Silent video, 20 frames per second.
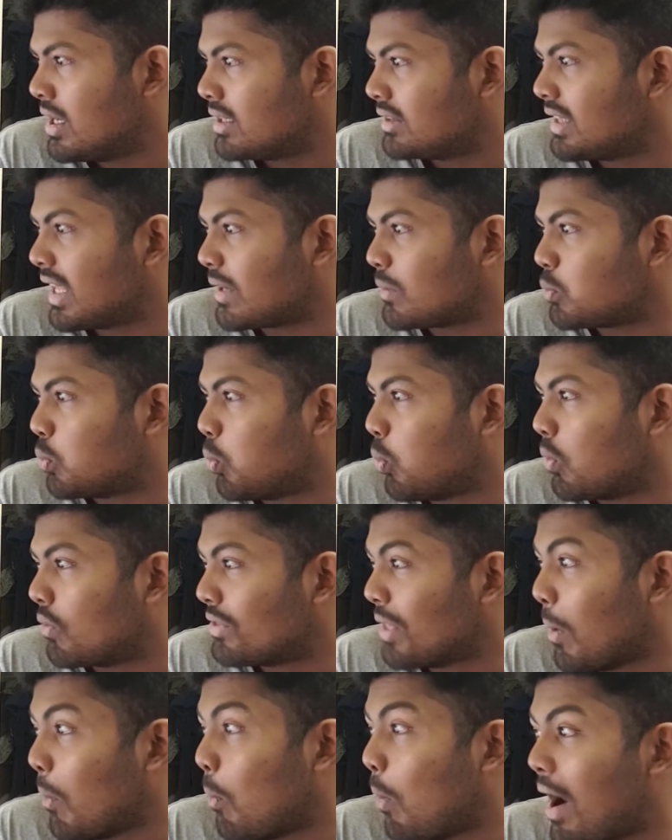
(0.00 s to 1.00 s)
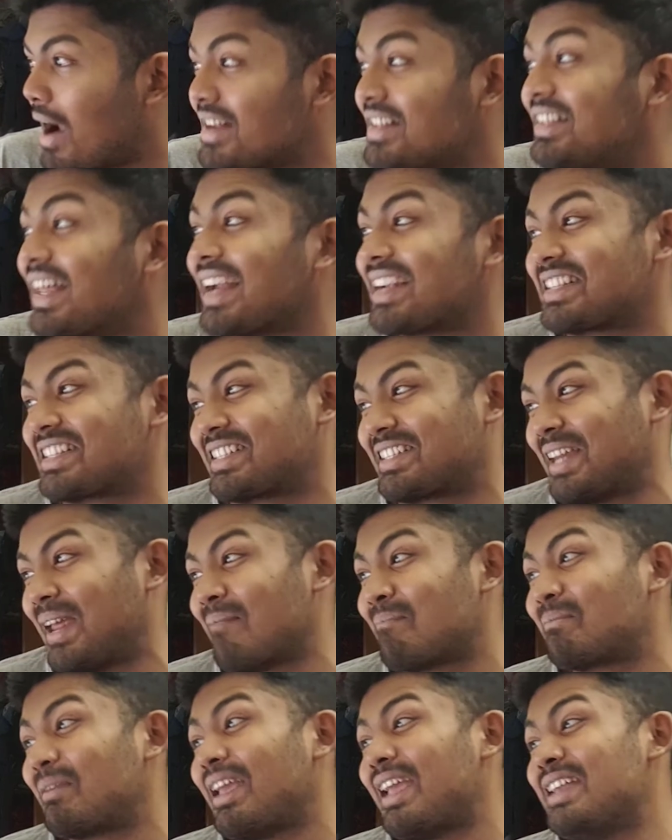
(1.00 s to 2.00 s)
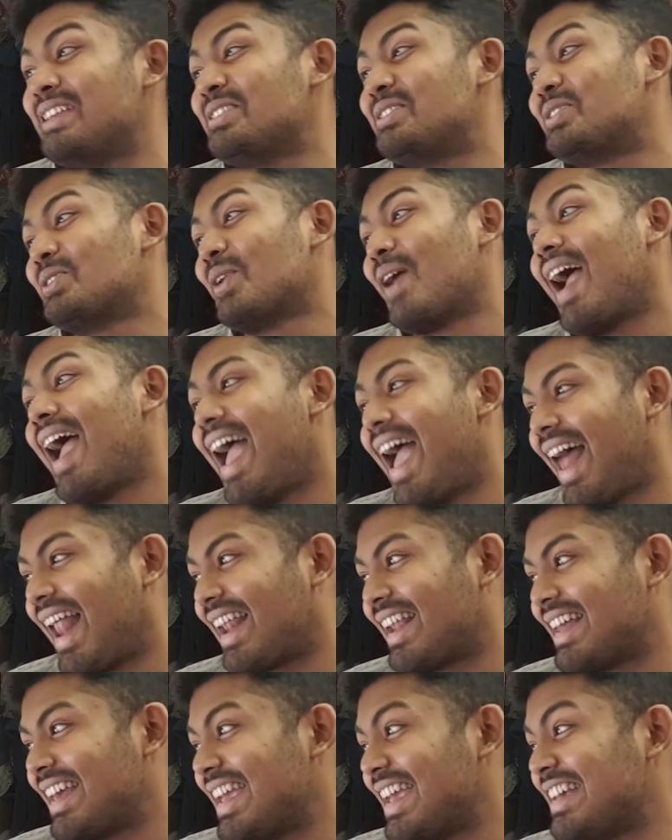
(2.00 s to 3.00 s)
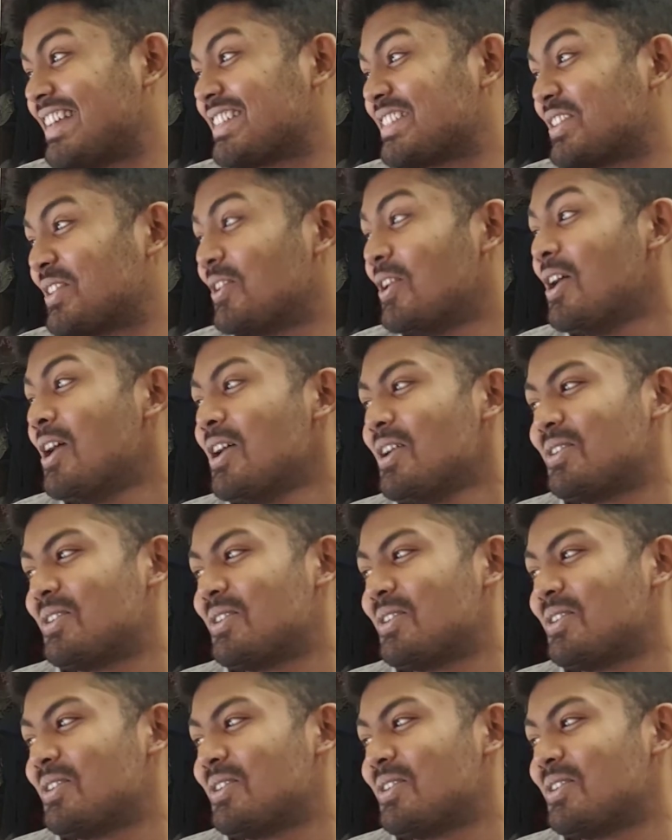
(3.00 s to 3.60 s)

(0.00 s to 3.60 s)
That the one that stepped into hell is you.